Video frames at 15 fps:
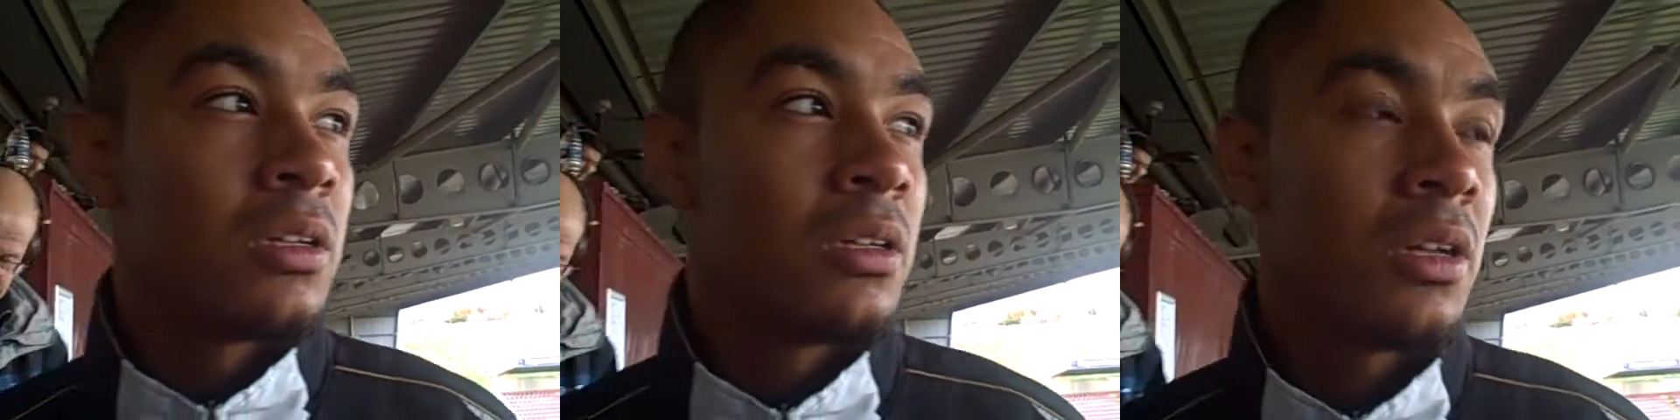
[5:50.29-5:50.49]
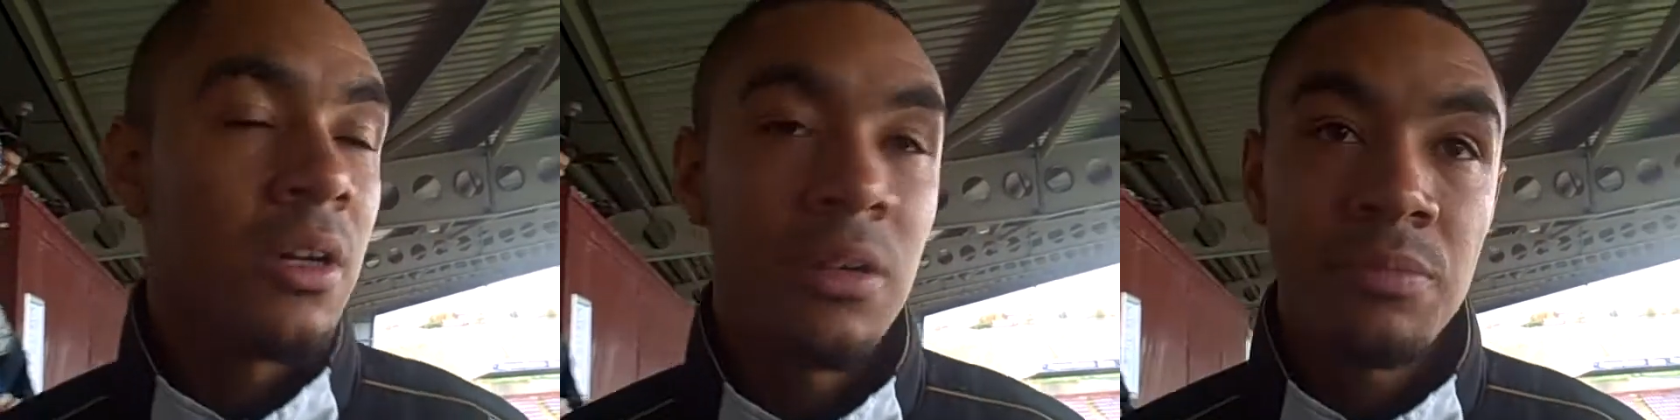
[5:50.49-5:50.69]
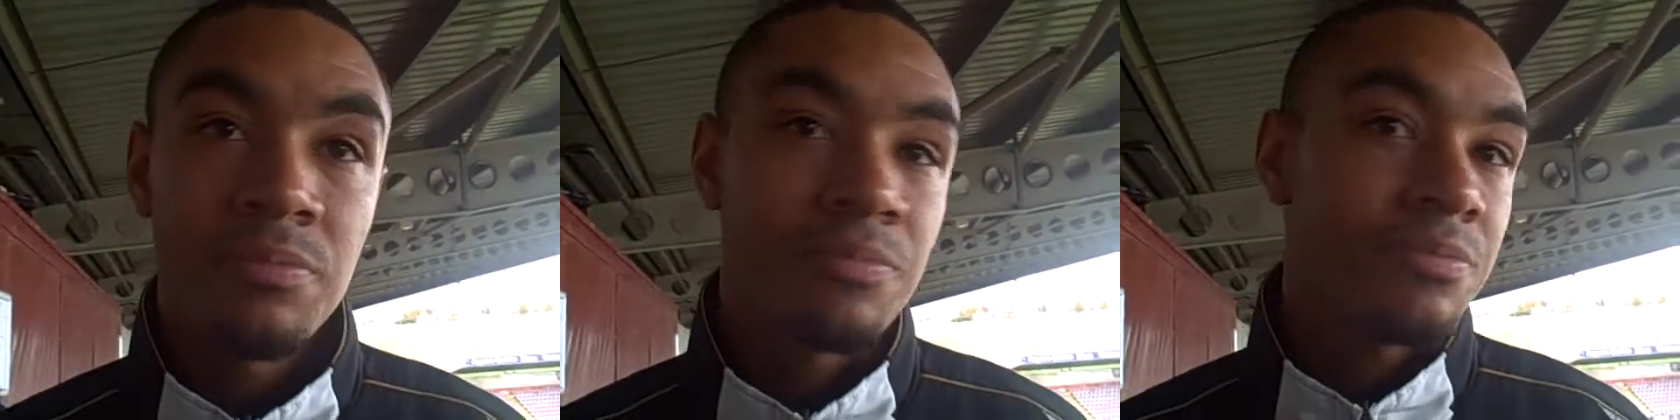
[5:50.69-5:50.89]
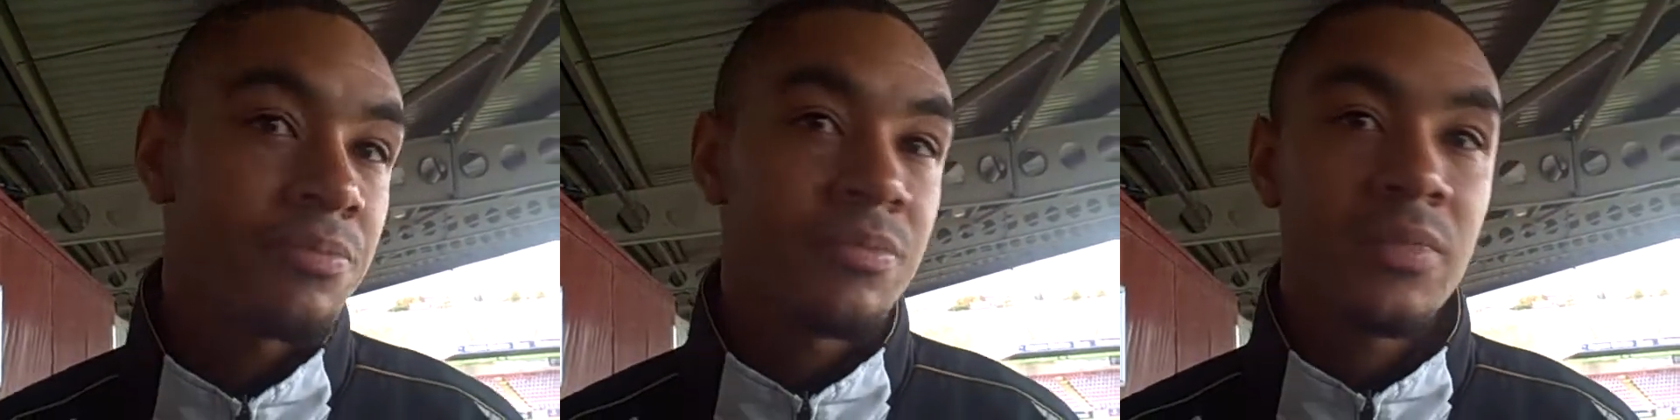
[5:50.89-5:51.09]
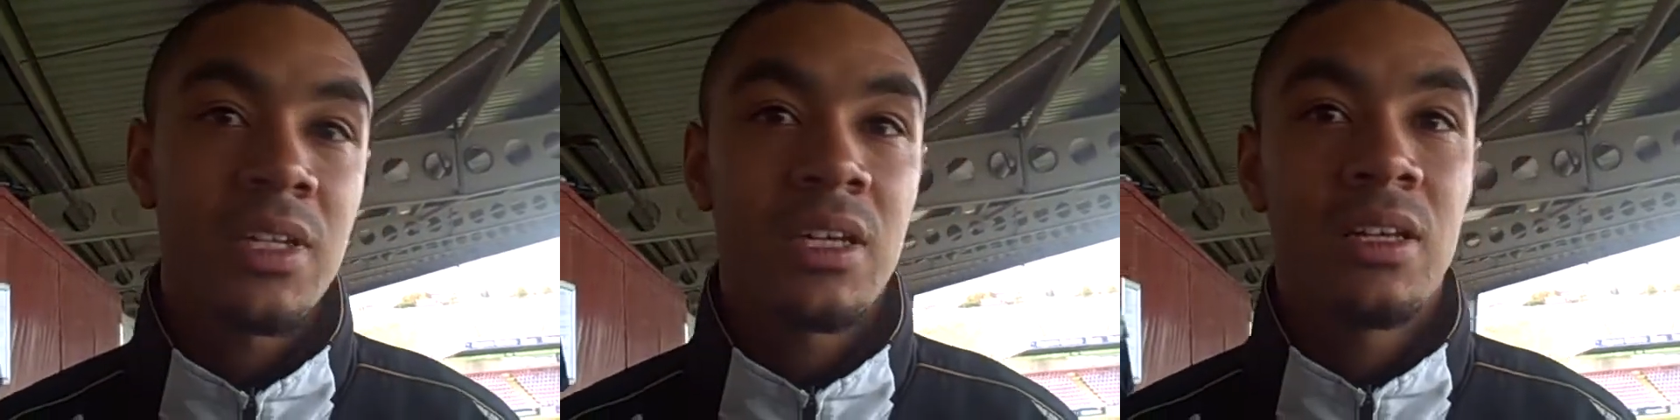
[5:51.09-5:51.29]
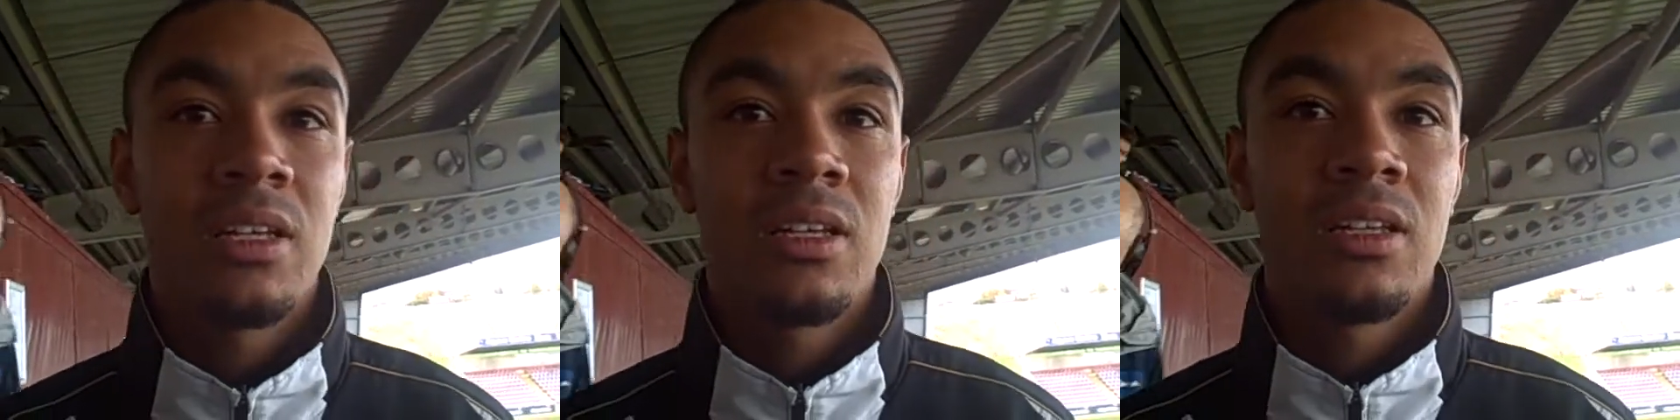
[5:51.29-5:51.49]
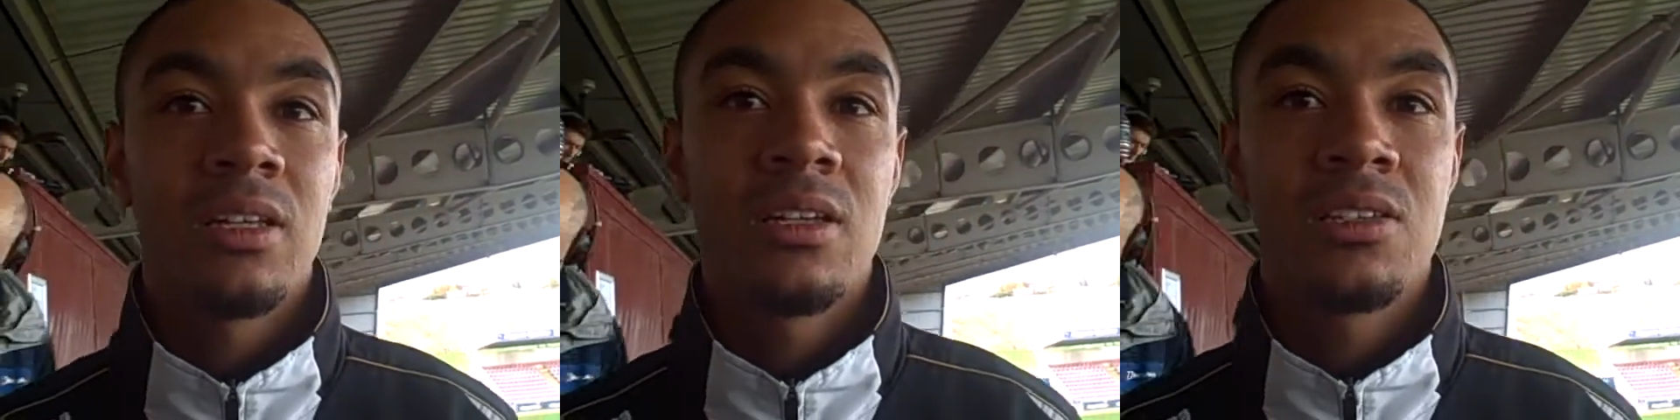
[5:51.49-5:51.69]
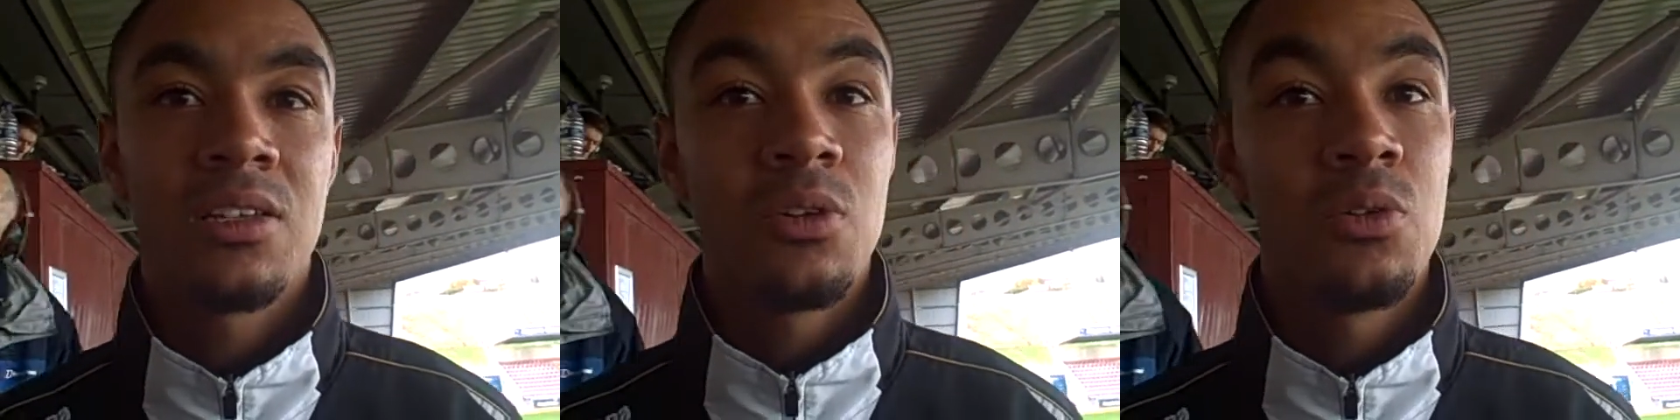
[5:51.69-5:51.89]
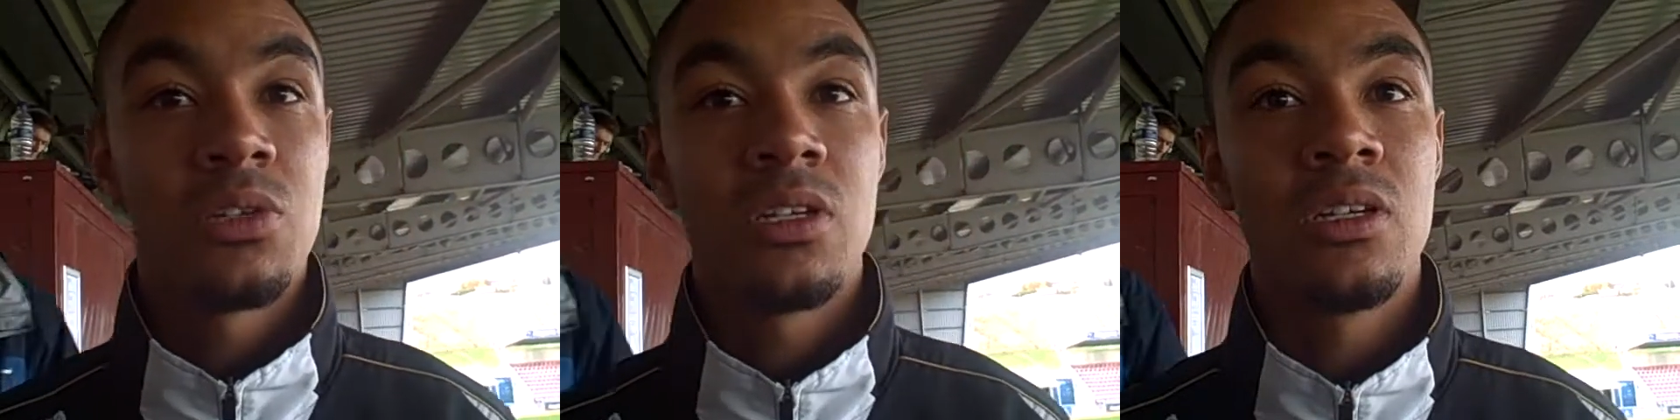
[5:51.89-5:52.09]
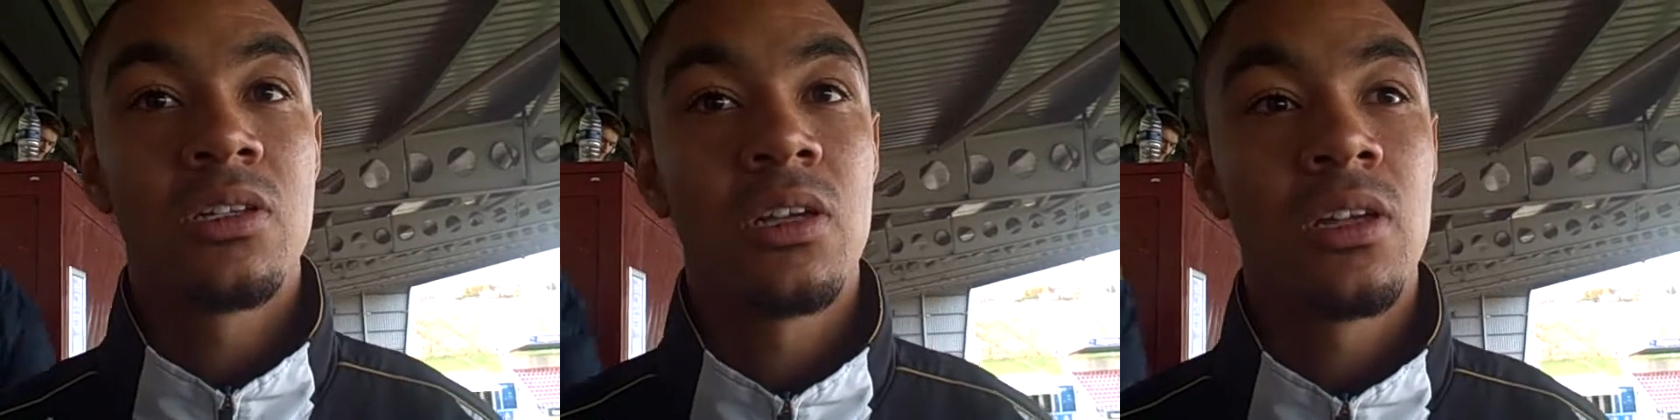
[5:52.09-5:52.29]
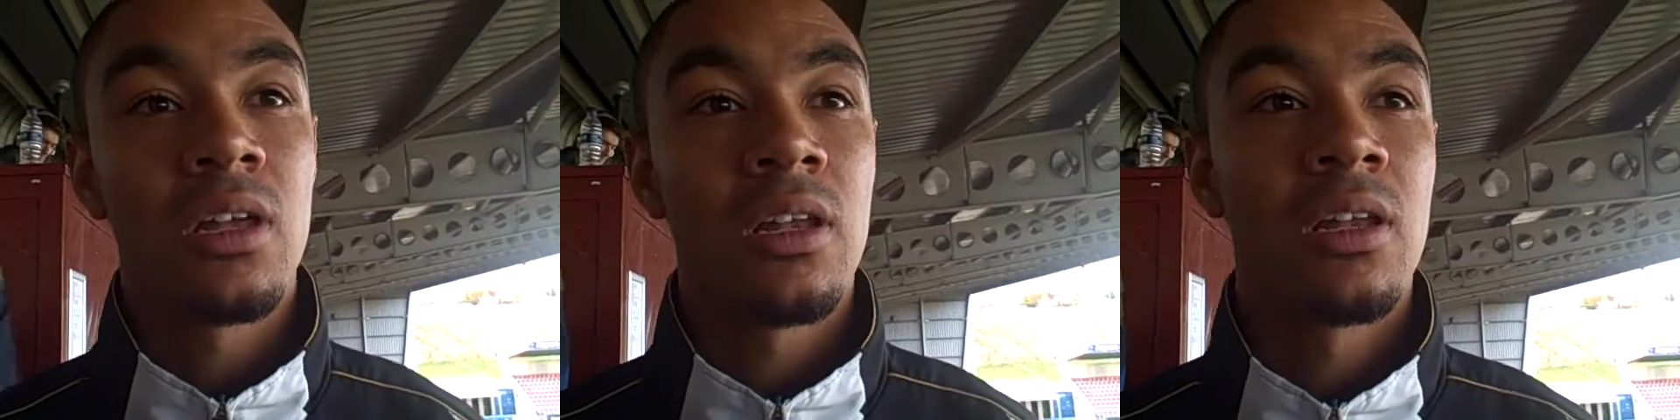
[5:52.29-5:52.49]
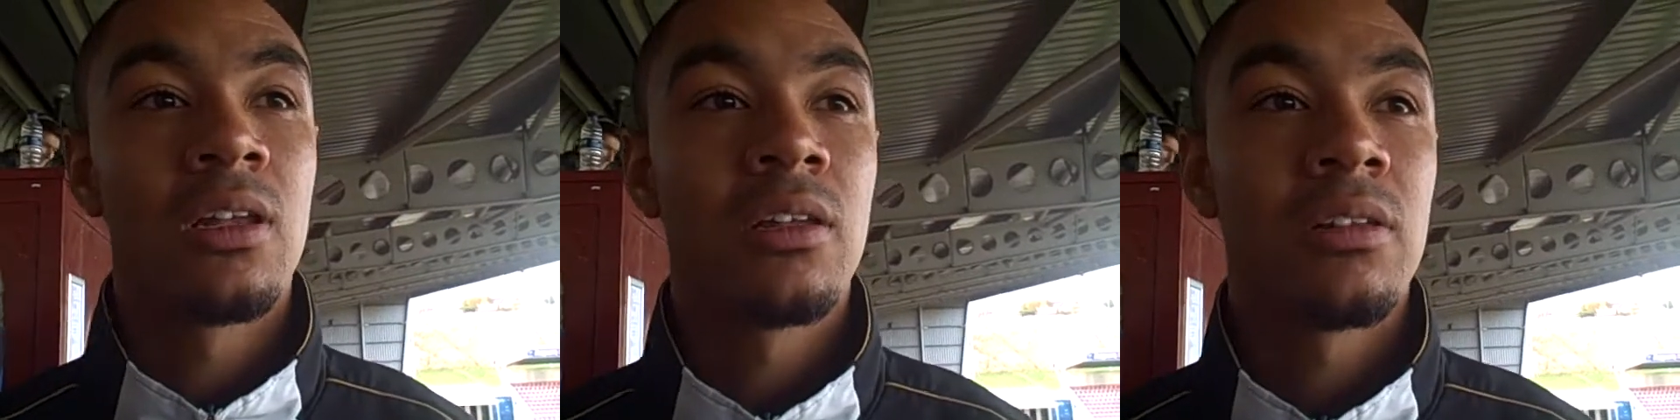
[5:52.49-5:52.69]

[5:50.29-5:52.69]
you know, it's a new season, and